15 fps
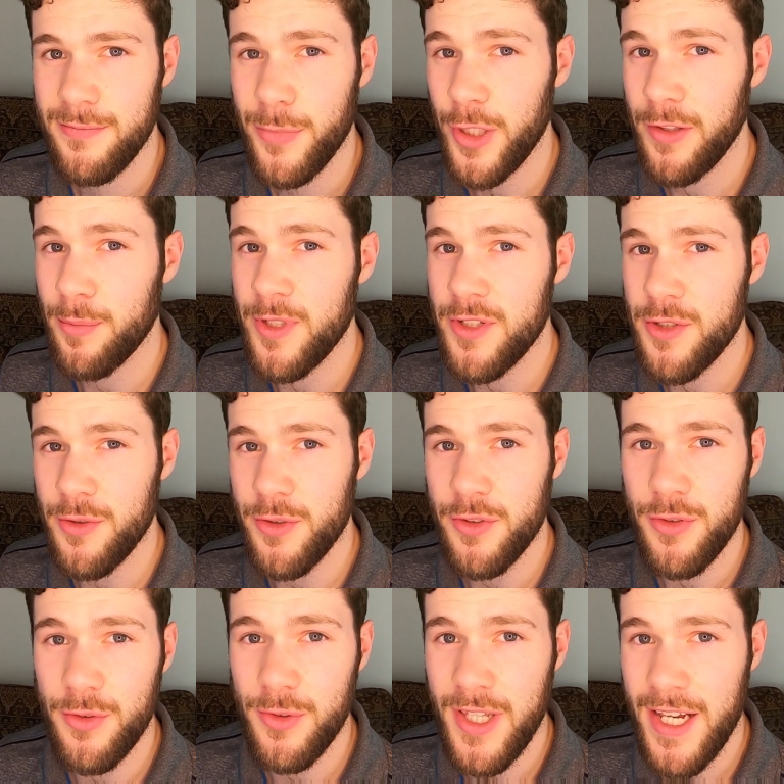Please be sure
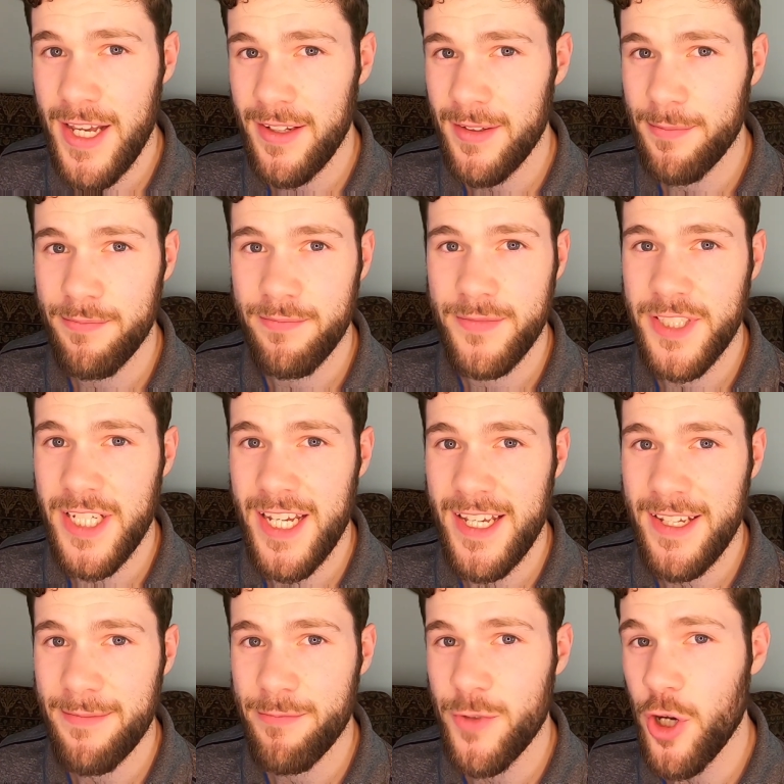to like,
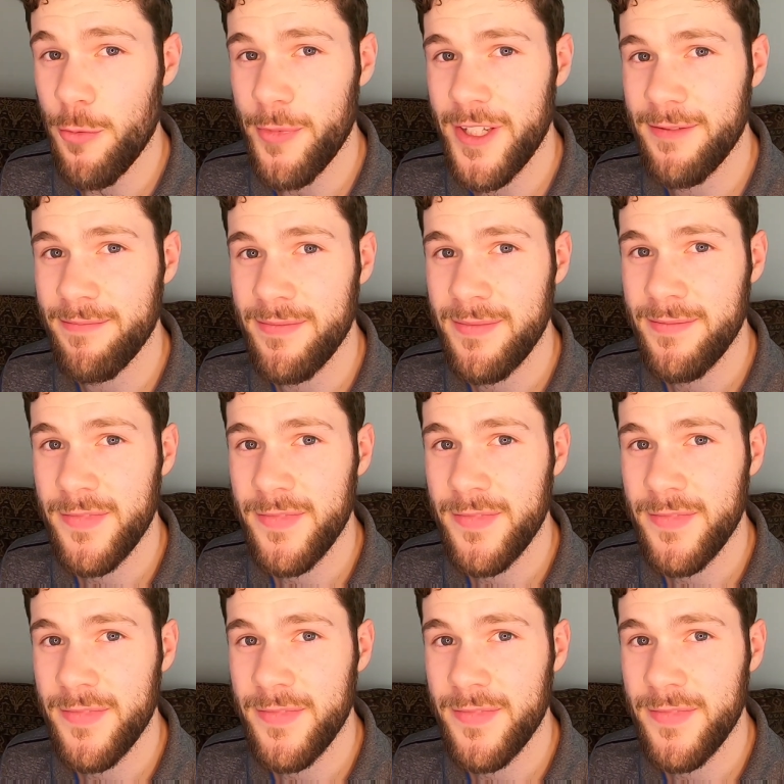share, comment,